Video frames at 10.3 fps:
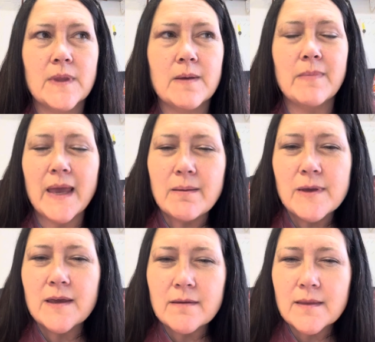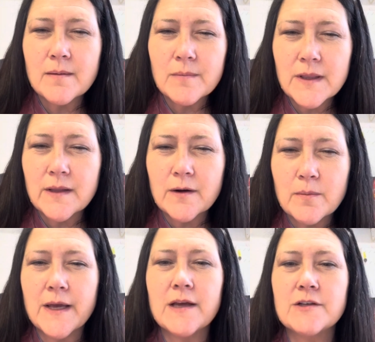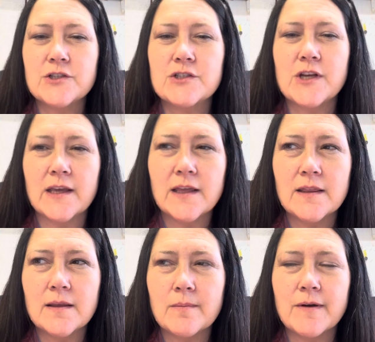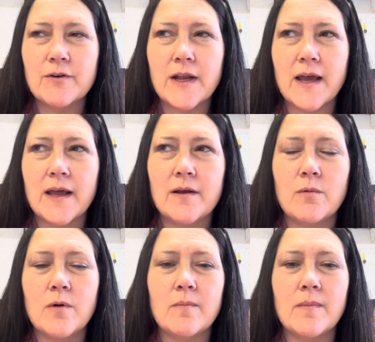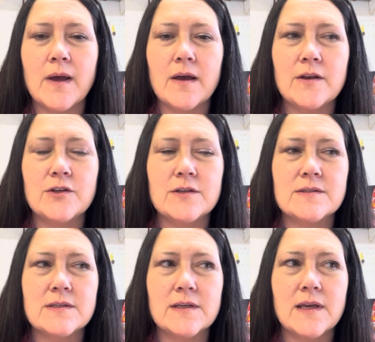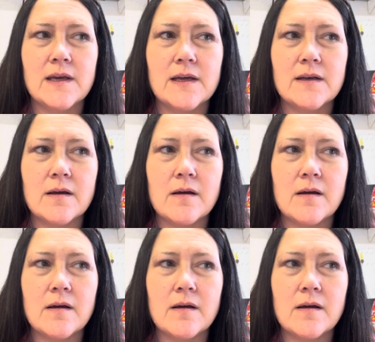babying them a little bit, just checking them every day. I don't want my onions to get